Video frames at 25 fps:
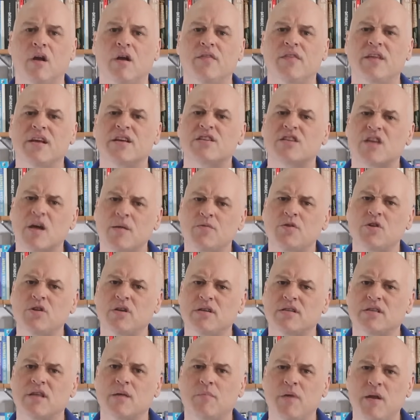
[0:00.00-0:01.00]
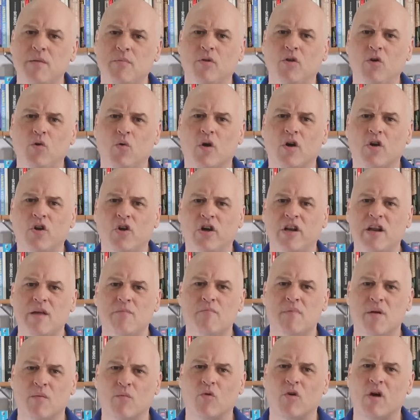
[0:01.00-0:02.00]
The assumption is that people who are good at
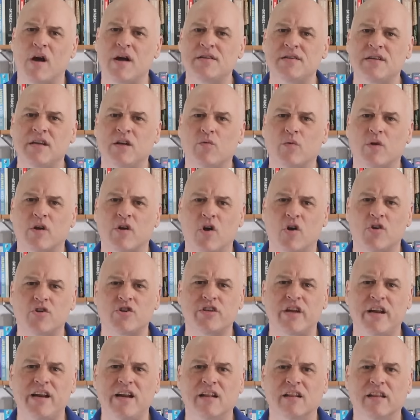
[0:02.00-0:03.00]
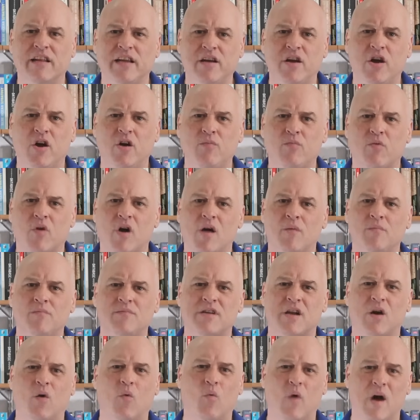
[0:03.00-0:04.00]
memorizing and regurgitating leak code
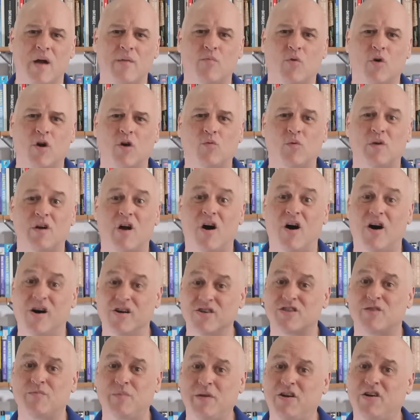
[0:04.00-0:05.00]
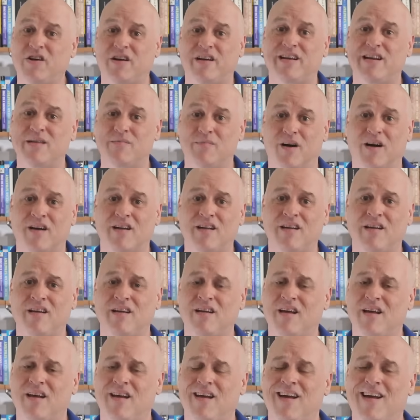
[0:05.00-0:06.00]
problems at a whiteboard would also be good at debugging.
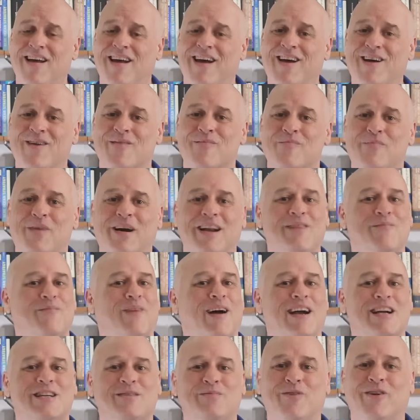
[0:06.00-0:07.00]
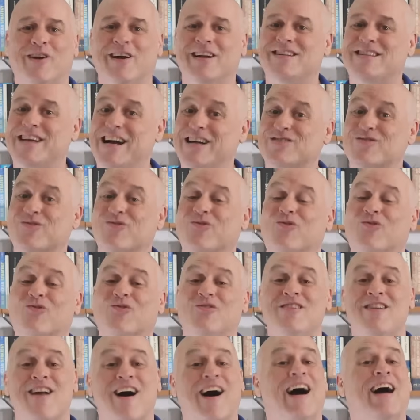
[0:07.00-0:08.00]
But in my experience, that's
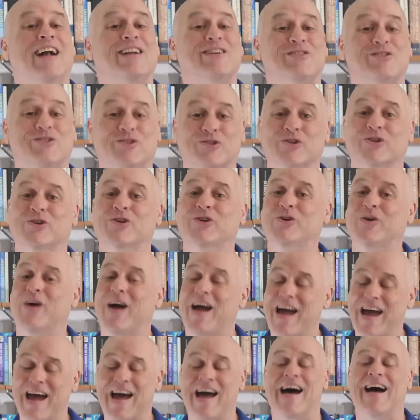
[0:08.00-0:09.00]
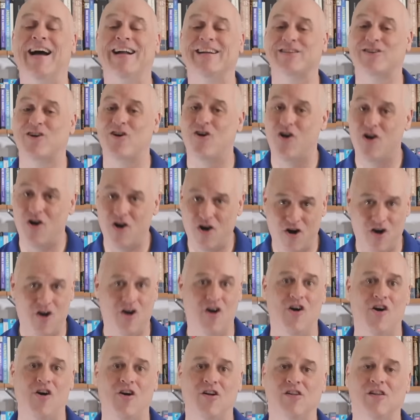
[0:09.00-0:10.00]
not true at
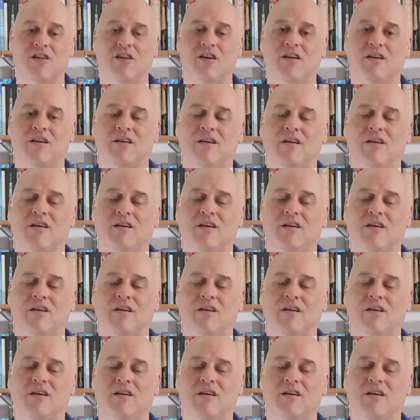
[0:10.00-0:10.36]
all.